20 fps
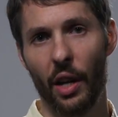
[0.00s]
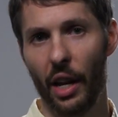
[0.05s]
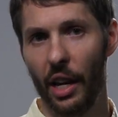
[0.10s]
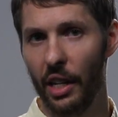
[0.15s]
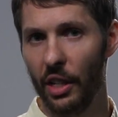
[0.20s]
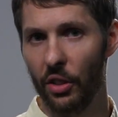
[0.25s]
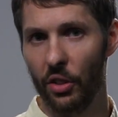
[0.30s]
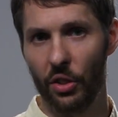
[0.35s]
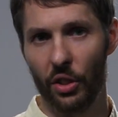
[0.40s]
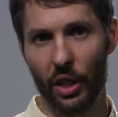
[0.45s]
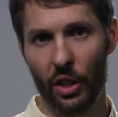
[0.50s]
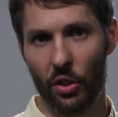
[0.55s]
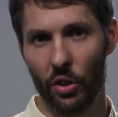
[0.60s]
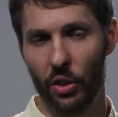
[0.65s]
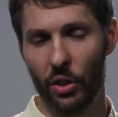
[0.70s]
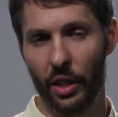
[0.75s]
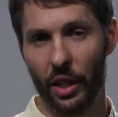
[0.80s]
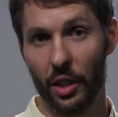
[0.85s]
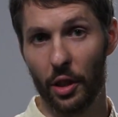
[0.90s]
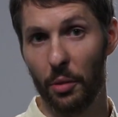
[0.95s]
each
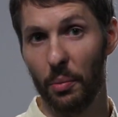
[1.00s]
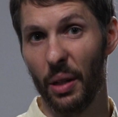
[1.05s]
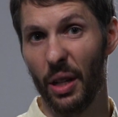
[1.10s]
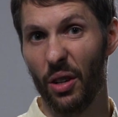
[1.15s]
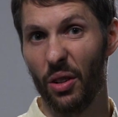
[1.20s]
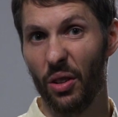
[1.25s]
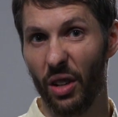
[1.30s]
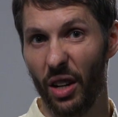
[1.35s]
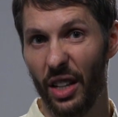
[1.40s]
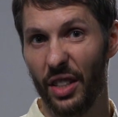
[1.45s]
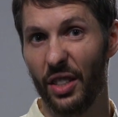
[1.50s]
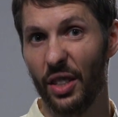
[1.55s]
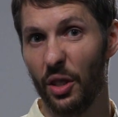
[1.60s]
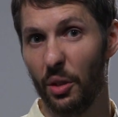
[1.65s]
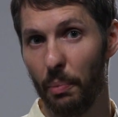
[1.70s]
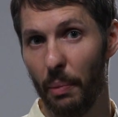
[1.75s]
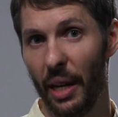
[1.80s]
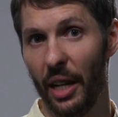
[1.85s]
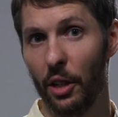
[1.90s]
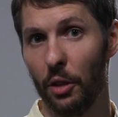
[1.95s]
session tends to be crisis
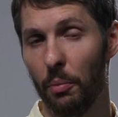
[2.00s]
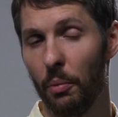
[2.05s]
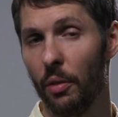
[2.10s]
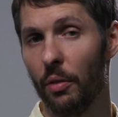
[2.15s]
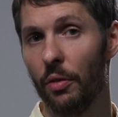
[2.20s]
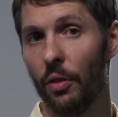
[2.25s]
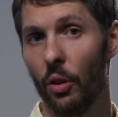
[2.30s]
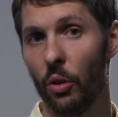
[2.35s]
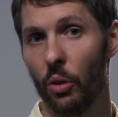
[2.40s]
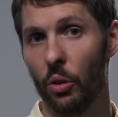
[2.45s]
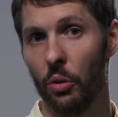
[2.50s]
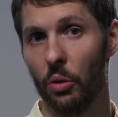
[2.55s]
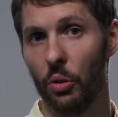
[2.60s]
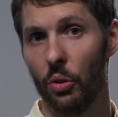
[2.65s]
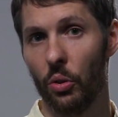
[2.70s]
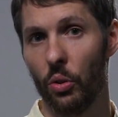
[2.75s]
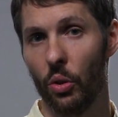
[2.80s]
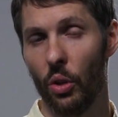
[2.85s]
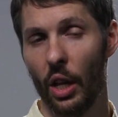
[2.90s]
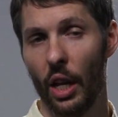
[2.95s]
management
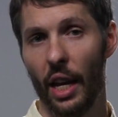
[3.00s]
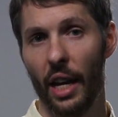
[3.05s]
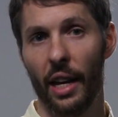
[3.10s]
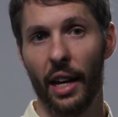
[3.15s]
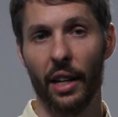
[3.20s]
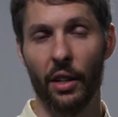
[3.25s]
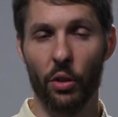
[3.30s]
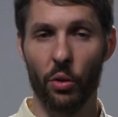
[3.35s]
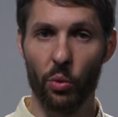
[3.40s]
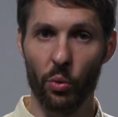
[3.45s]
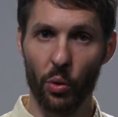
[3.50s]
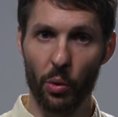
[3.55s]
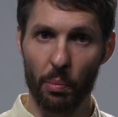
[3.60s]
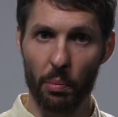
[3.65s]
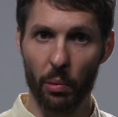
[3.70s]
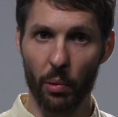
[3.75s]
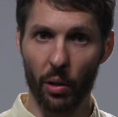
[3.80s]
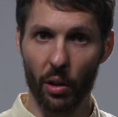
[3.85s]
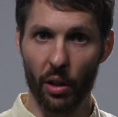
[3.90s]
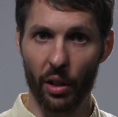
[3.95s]
focused. And
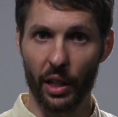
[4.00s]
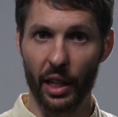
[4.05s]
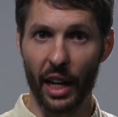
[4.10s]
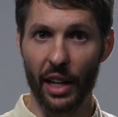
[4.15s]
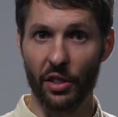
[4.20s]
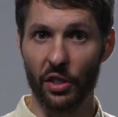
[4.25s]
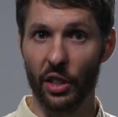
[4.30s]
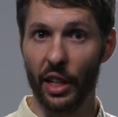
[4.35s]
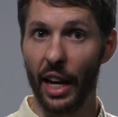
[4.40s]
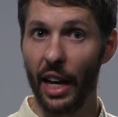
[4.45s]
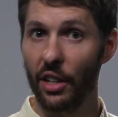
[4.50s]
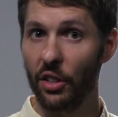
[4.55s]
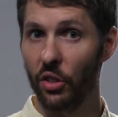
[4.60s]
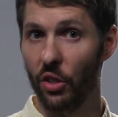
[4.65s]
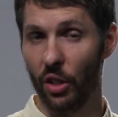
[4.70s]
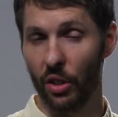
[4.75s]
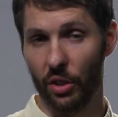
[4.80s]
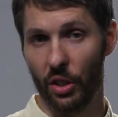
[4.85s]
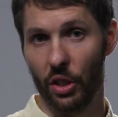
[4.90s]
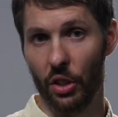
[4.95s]
group work as an
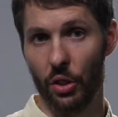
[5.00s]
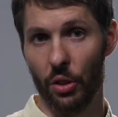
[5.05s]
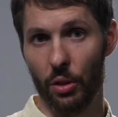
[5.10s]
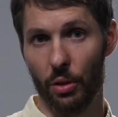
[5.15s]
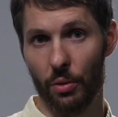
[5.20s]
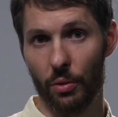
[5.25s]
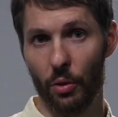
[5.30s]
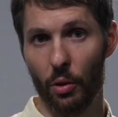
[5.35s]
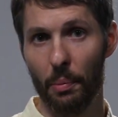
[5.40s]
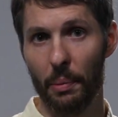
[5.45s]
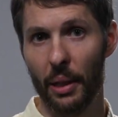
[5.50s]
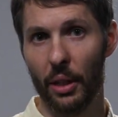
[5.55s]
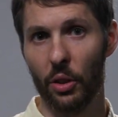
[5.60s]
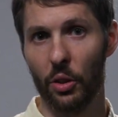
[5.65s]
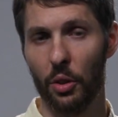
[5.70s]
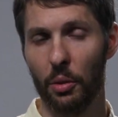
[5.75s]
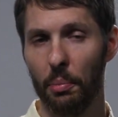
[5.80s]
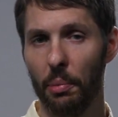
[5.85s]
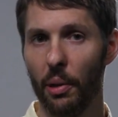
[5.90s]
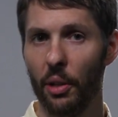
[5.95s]
adjunct is useful
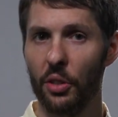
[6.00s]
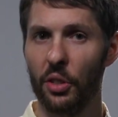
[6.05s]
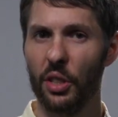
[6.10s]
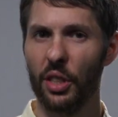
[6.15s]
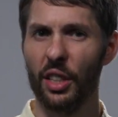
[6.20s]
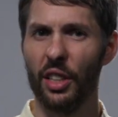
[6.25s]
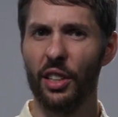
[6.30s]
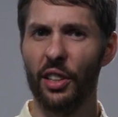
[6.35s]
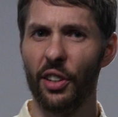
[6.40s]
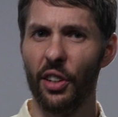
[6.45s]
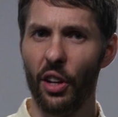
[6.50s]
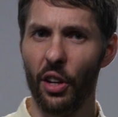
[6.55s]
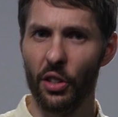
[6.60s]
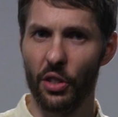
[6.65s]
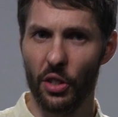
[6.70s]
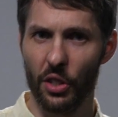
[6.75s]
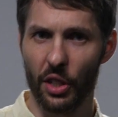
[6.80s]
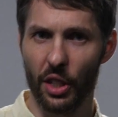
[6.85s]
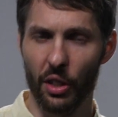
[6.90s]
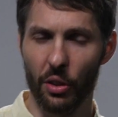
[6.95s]
because the person can learn
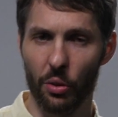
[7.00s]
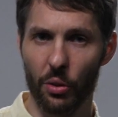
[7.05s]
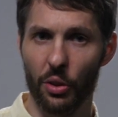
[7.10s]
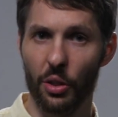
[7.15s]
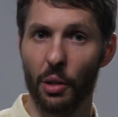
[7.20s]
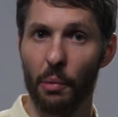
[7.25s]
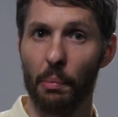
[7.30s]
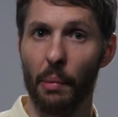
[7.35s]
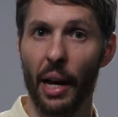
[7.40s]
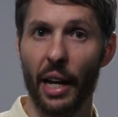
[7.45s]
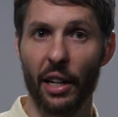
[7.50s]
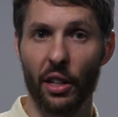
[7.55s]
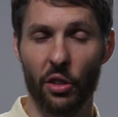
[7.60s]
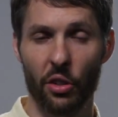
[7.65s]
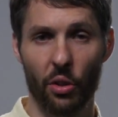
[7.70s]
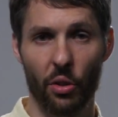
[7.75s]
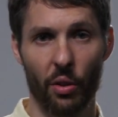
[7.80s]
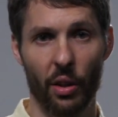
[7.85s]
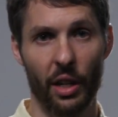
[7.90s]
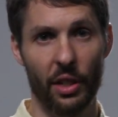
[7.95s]
skills to
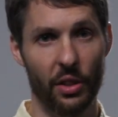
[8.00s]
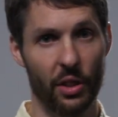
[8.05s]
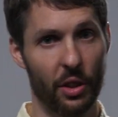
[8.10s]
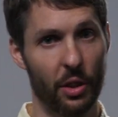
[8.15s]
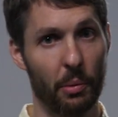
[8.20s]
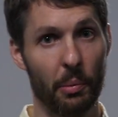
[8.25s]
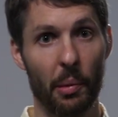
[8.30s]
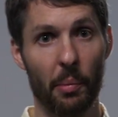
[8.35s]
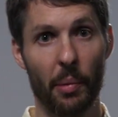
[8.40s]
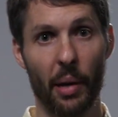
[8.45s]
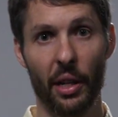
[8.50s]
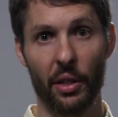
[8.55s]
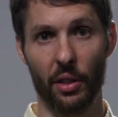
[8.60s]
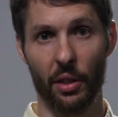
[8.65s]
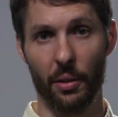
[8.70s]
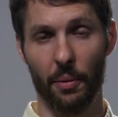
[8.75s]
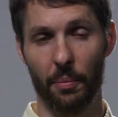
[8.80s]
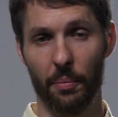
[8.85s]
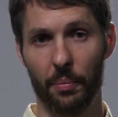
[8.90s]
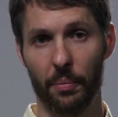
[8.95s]
manage crisis a bit better.